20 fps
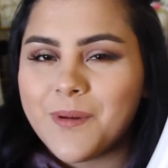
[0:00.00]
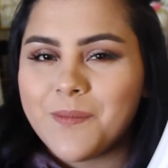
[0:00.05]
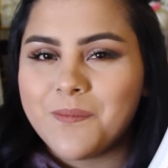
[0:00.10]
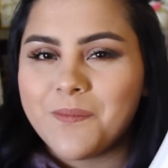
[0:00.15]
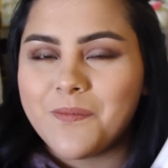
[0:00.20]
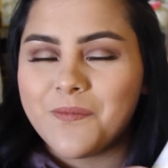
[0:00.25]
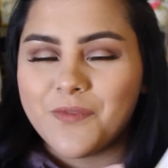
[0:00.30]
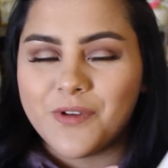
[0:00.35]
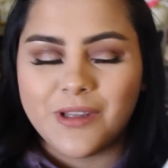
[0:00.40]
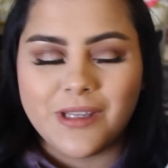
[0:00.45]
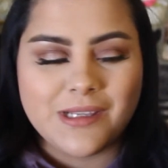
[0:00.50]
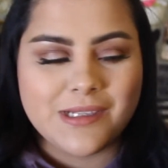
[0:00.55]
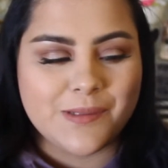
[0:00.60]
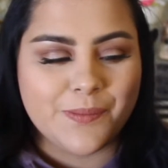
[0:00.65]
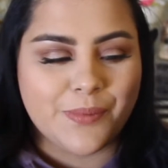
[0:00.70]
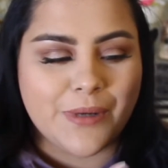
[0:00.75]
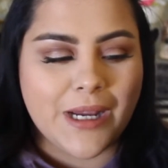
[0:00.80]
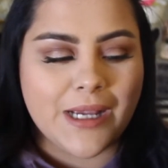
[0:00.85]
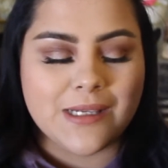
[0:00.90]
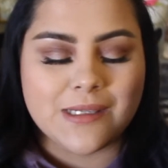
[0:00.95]
I'm really
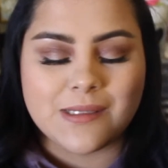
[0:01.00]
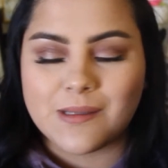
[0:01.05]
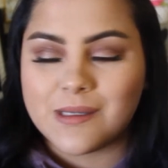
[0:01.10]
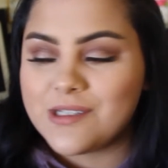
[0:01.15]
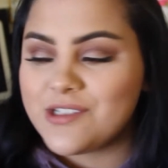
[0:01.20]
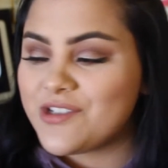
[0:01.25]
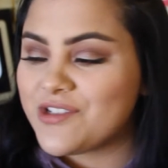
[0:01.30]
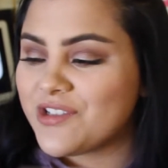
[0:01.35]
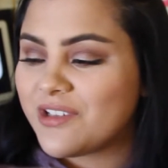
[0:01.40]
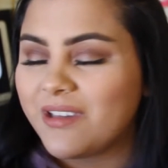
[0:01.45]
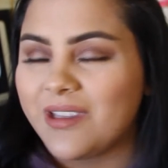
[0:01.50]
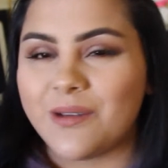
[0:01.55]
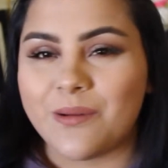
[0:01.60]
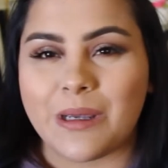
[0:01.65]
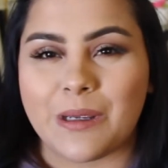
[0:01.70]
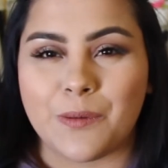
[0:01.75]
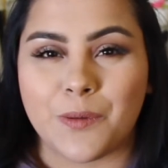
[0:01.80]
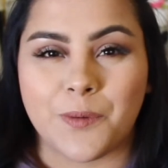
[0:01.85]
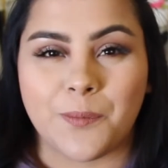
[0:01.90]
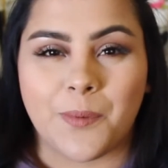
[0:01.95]
surprised because usually
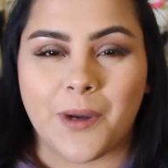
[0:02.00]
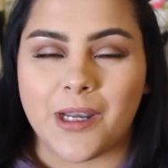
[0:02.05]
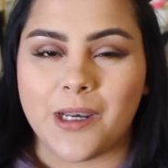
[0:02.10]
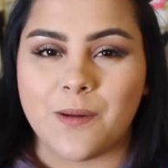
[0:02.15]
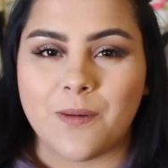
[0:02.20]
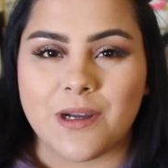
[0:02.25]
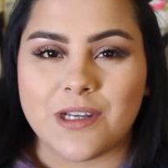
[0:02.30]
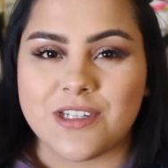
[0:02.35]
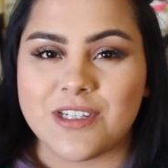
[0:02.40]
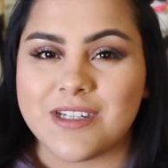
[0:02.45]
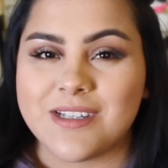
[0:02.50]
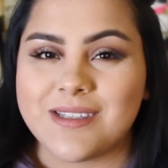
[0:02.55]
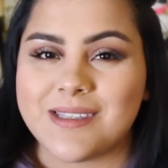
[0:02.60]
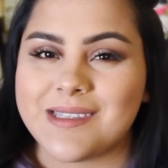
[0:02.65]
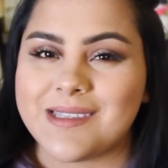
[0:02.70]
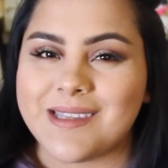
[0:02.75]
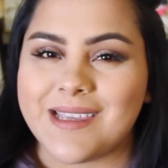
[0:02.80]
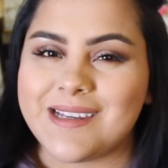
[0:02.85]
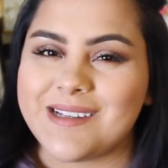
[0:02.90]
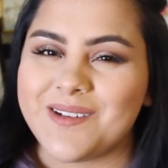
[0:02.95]
like with body
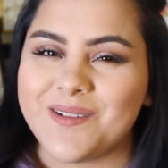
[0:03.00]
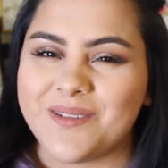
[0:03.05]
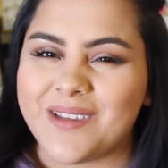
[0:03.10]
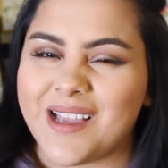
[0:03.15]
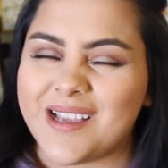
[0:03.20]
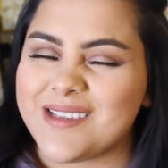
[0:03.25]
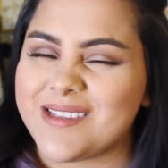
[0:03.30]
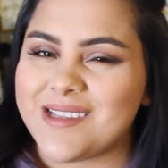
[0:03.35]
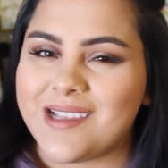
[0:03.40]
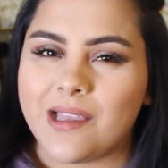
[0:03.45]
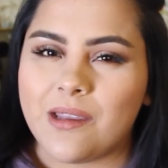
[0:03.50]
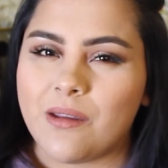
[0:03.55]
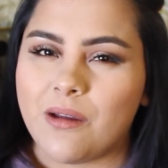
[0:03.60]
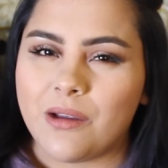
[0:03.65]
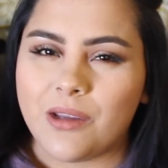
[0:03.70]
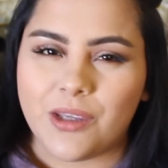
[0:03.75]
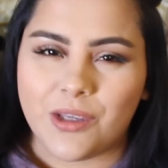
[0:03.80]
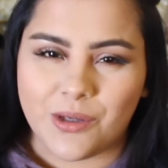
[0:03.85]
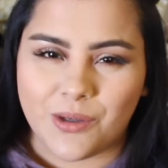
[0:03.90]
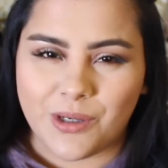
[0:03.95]
washes, they don't last that
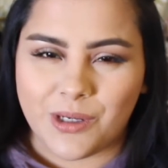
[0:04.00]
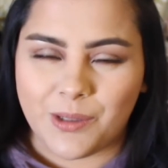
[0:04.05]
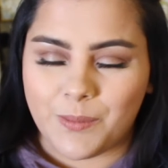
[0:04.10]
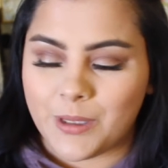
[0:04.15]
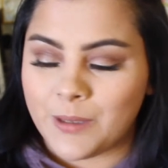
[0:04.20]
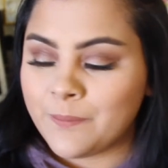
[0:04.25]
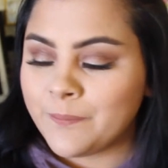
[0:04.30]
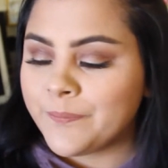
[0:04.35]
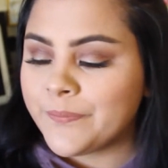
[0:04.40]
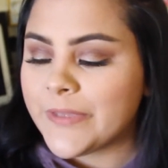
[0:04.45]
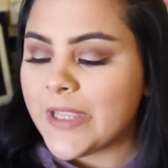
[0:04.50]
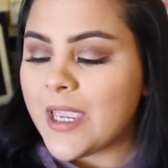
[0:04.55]
long, you know mean?